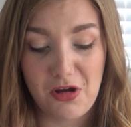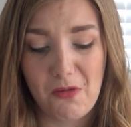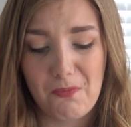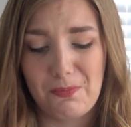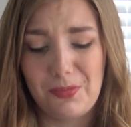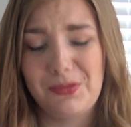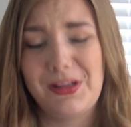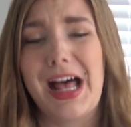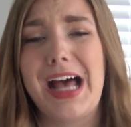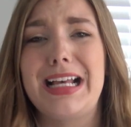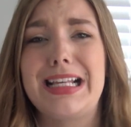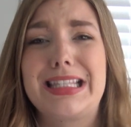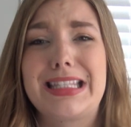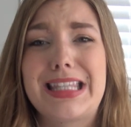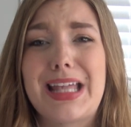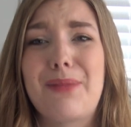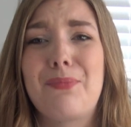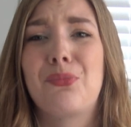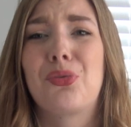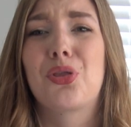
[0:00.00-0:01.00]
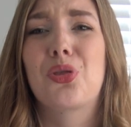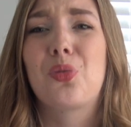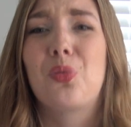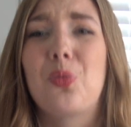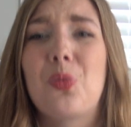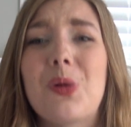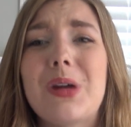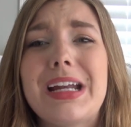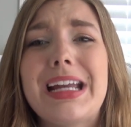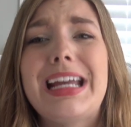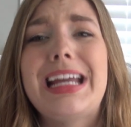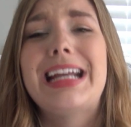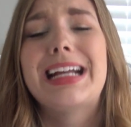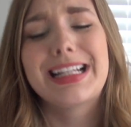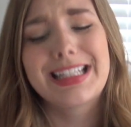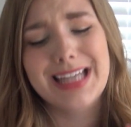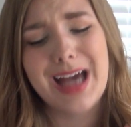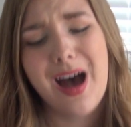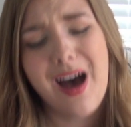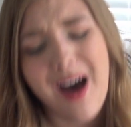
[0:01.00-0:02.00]
you have blessed them
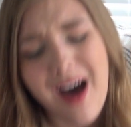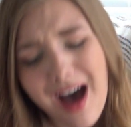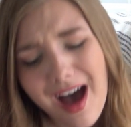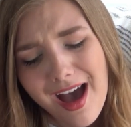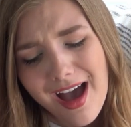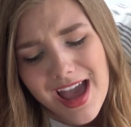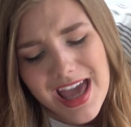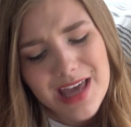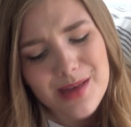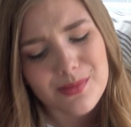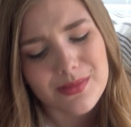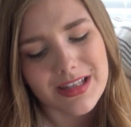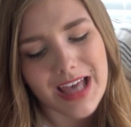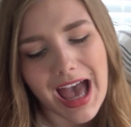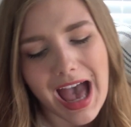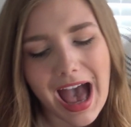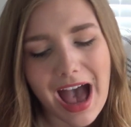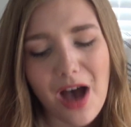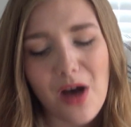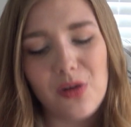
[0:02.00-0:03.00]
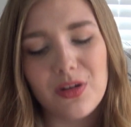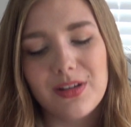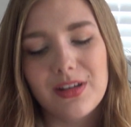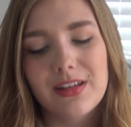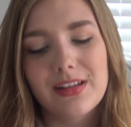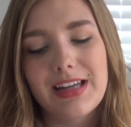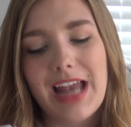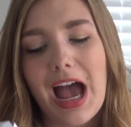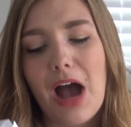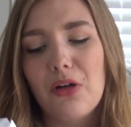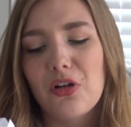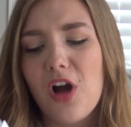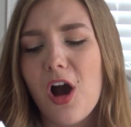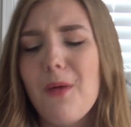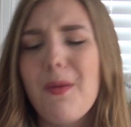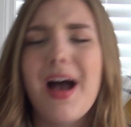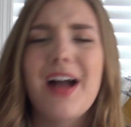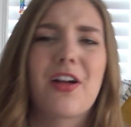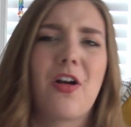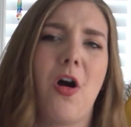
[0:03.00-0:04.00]
3 times. How, now
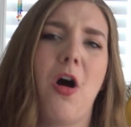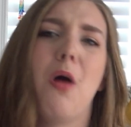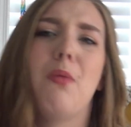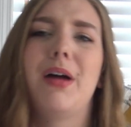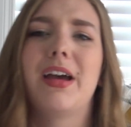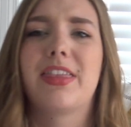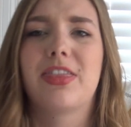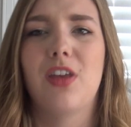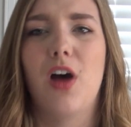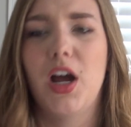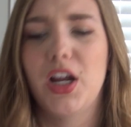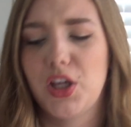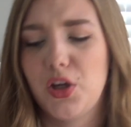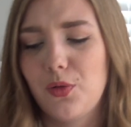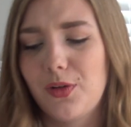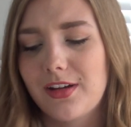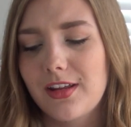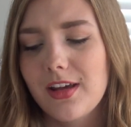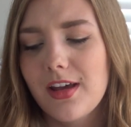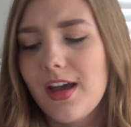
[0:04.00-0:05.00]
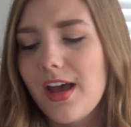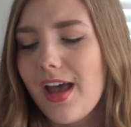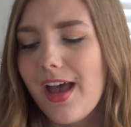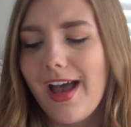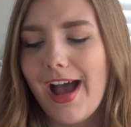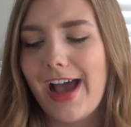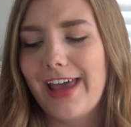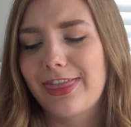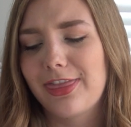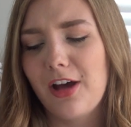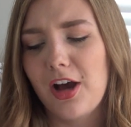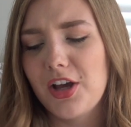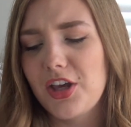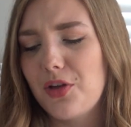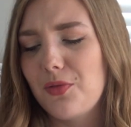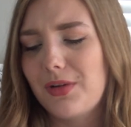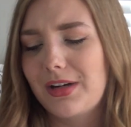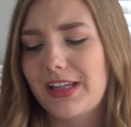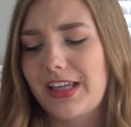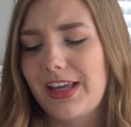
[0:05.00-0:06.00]
go back home. I thought
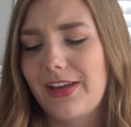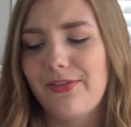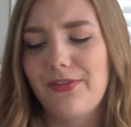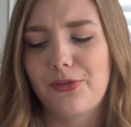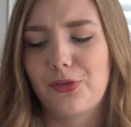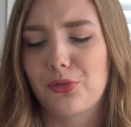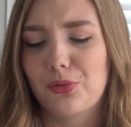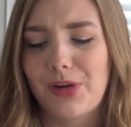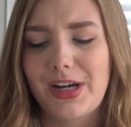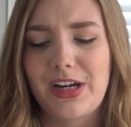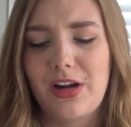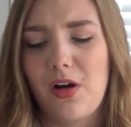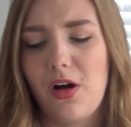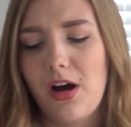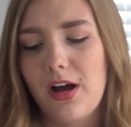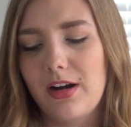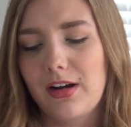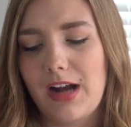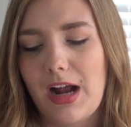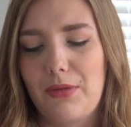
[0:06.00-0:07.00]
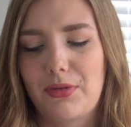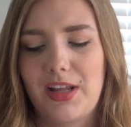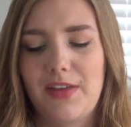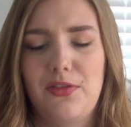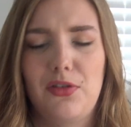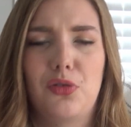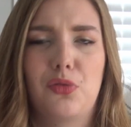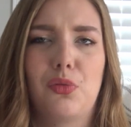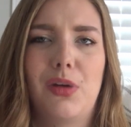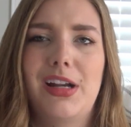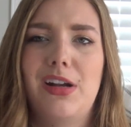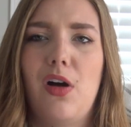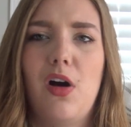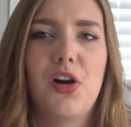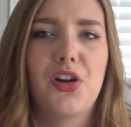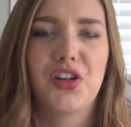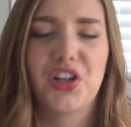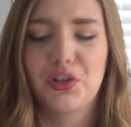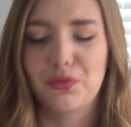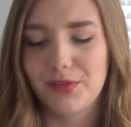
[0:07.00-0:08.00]
you would give great honor. I would give you great
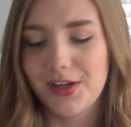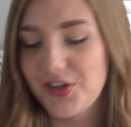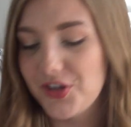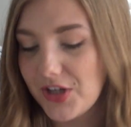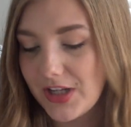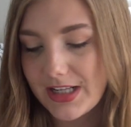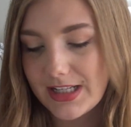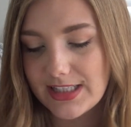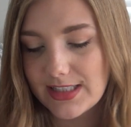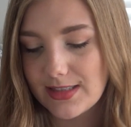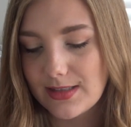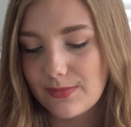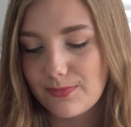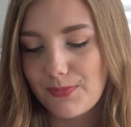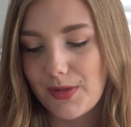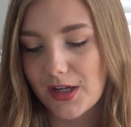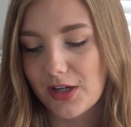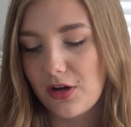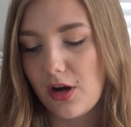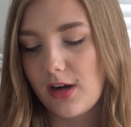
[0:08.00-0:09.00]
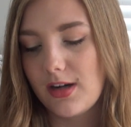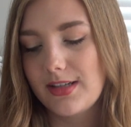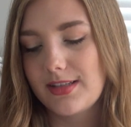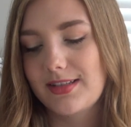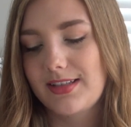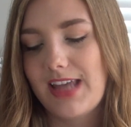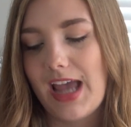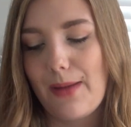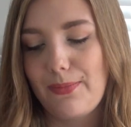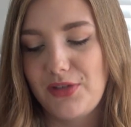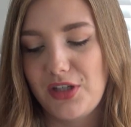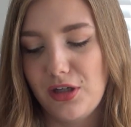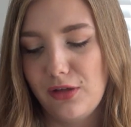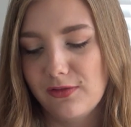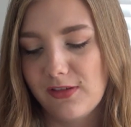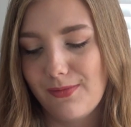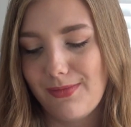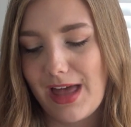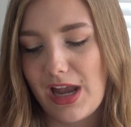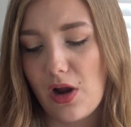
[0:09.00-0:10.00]
honor and riches, but God has kept you
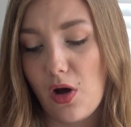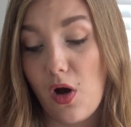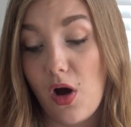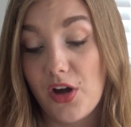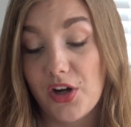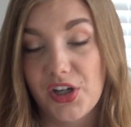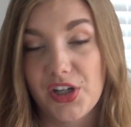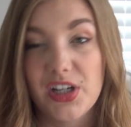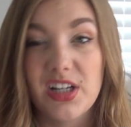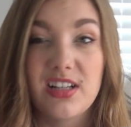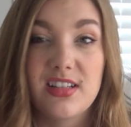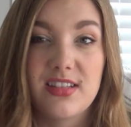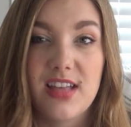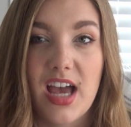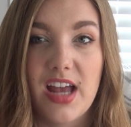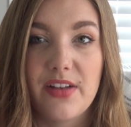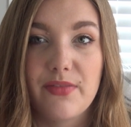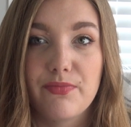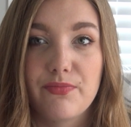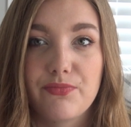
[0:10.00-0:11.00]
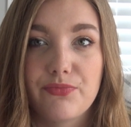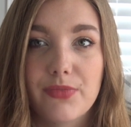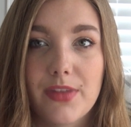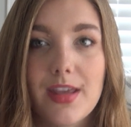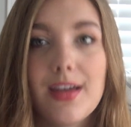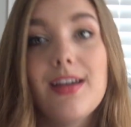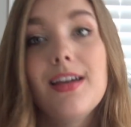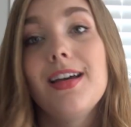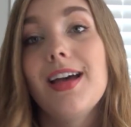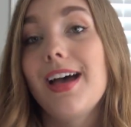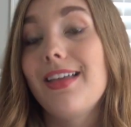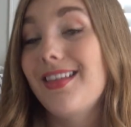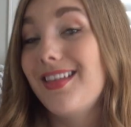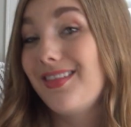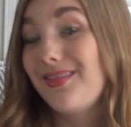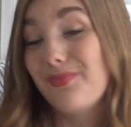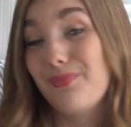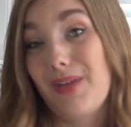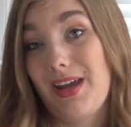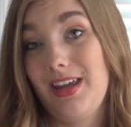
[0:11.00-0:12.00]
from that honor, he said. And
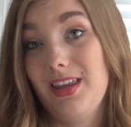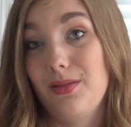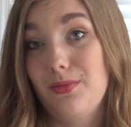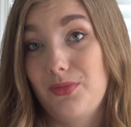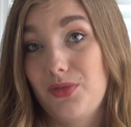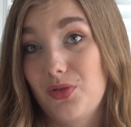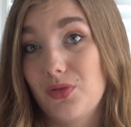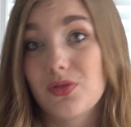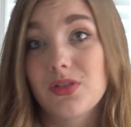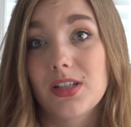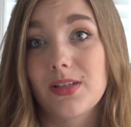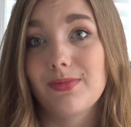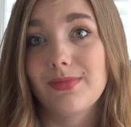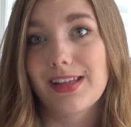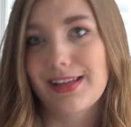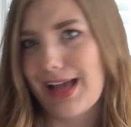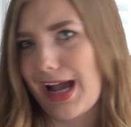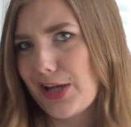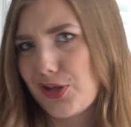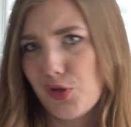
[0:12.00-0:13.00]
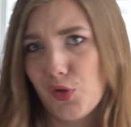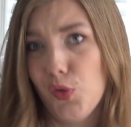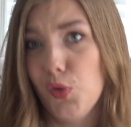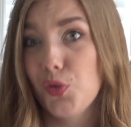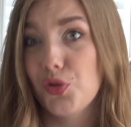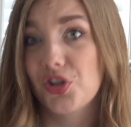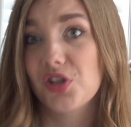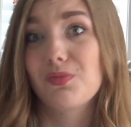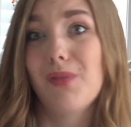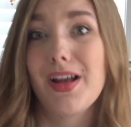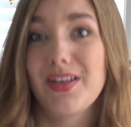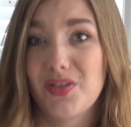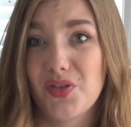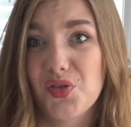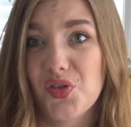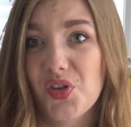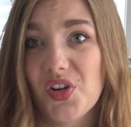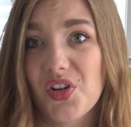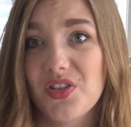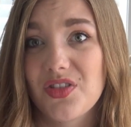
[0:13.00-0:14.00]
then Balaam told him, like, I told your
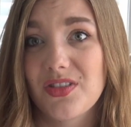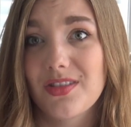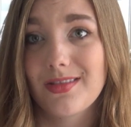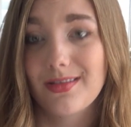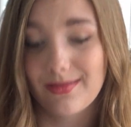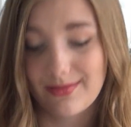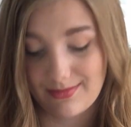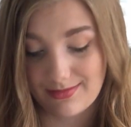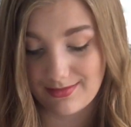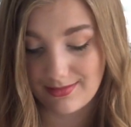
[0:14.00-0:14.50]
messengers